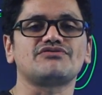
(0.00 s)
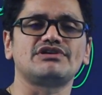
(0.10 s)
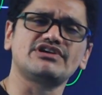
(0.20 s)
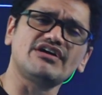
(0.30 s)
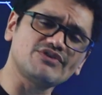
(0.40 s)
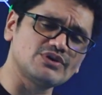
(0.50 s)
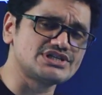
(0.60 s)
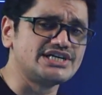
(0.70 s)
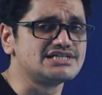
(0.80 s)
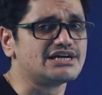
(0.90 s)
of liver. Of course
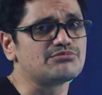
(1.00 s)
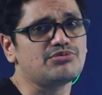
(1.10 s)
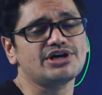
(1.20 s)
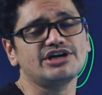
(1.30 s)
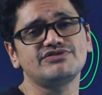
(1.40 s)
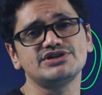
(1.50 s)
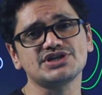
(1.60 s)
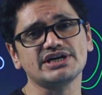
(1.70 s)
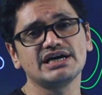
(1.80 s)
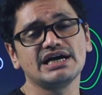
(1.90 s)
it is an important
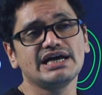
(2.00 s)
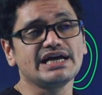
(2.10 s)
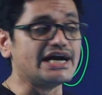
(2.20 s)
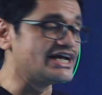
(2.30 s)
feature, it